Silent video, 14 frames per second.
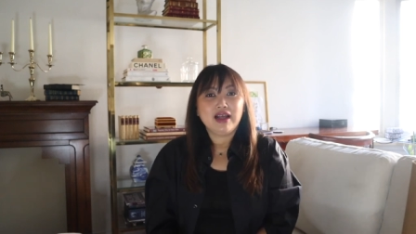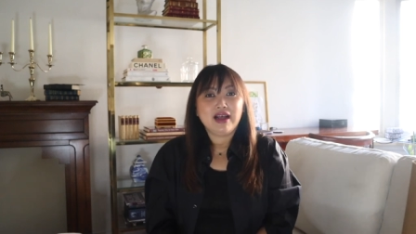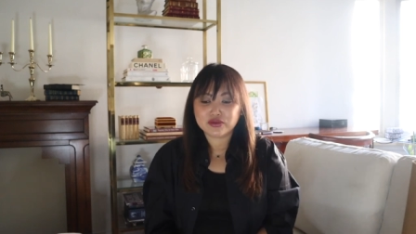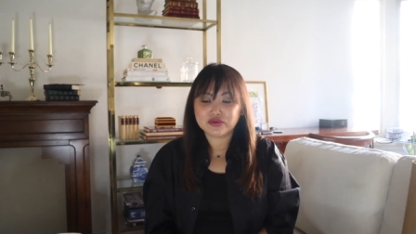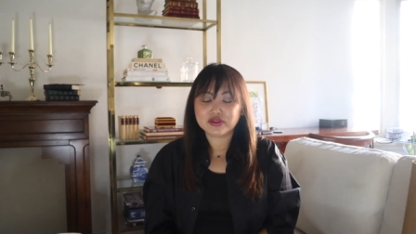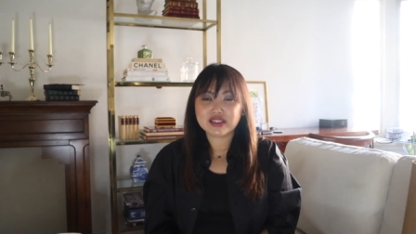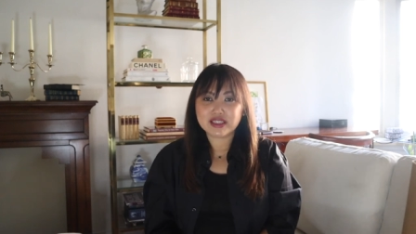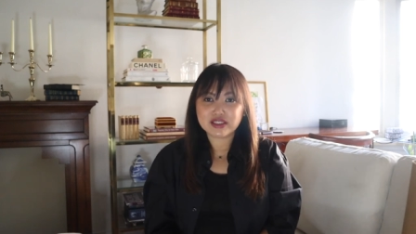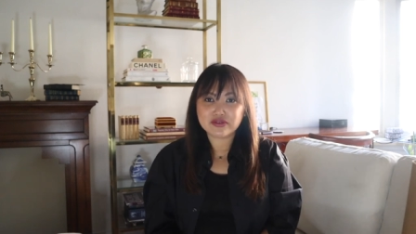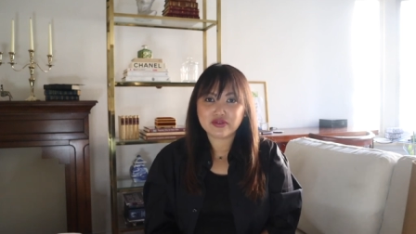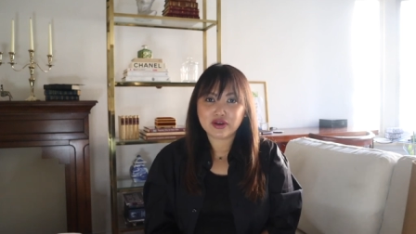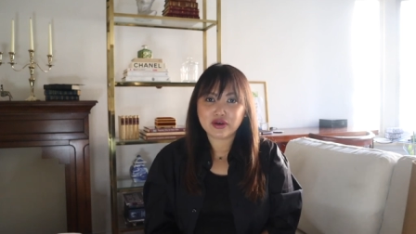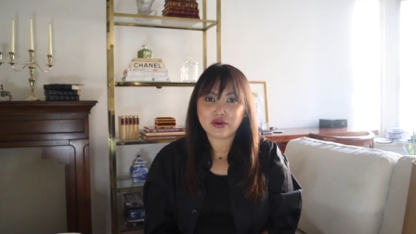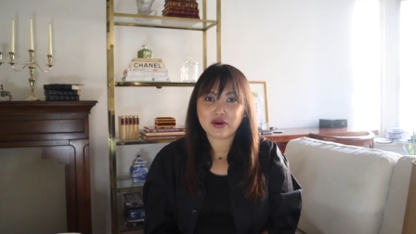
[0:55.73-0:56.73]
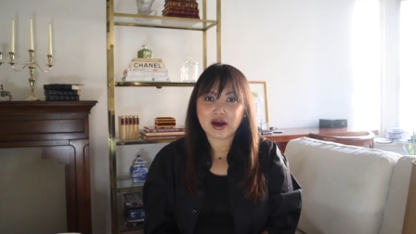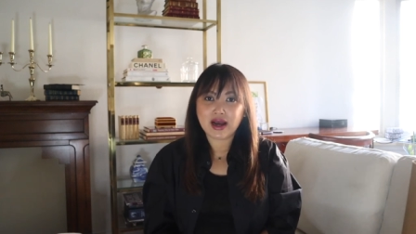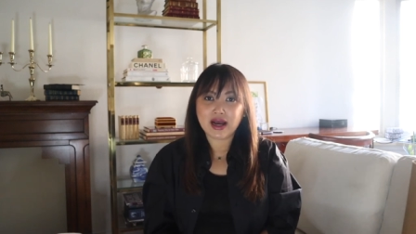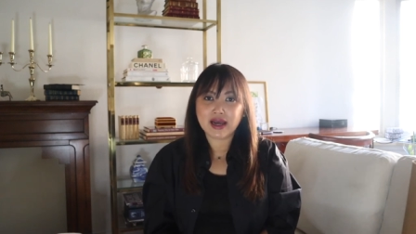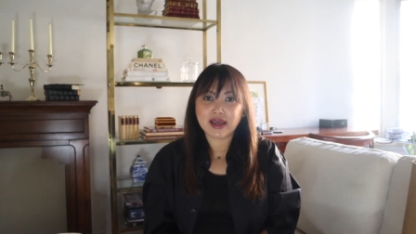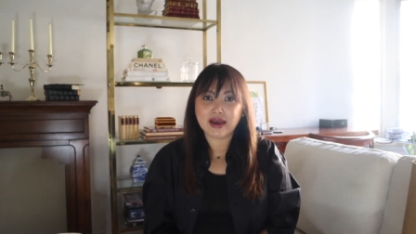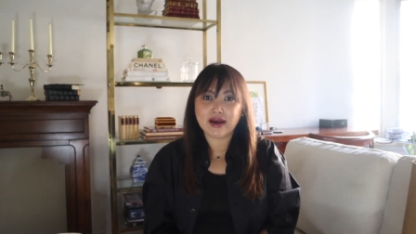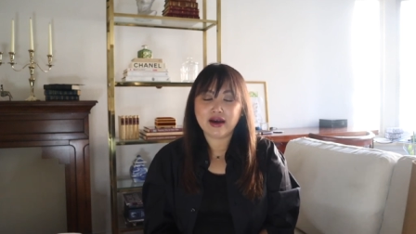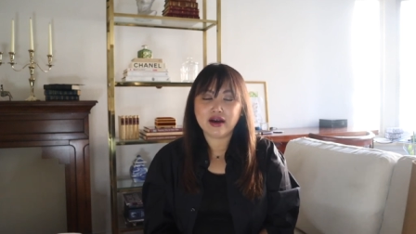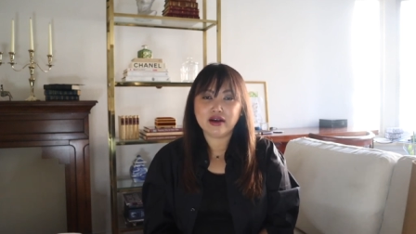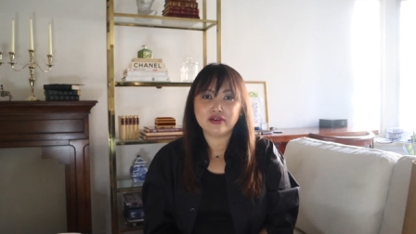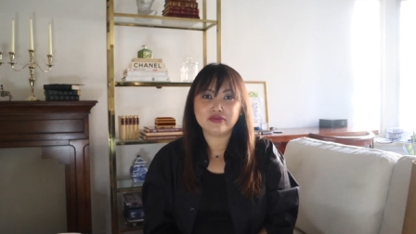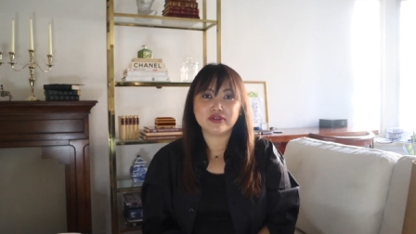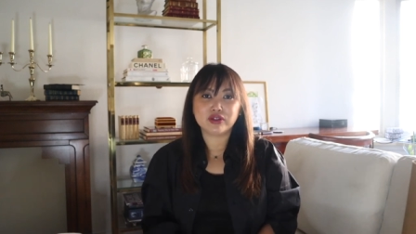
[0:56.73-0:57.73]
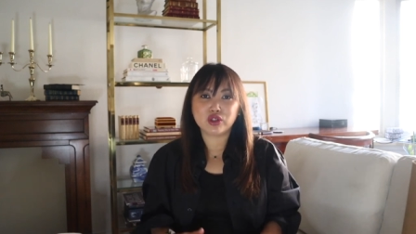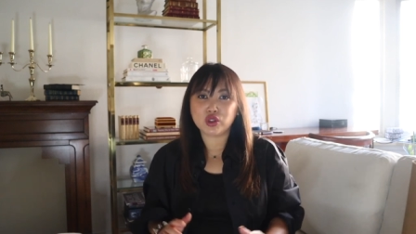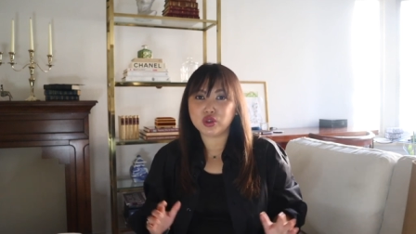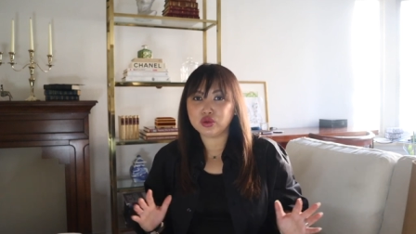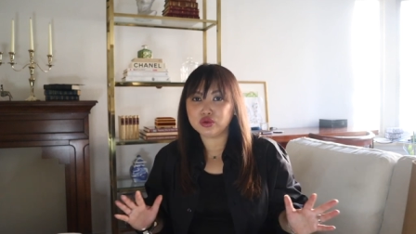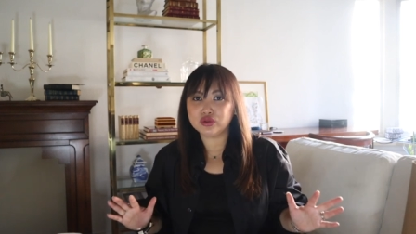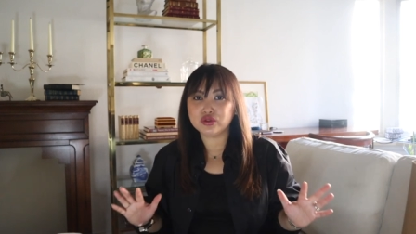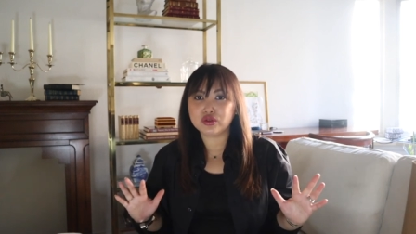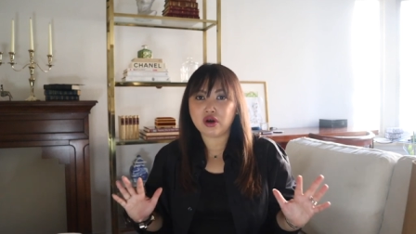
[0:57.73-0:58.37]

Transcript: So for today's video, I have a huge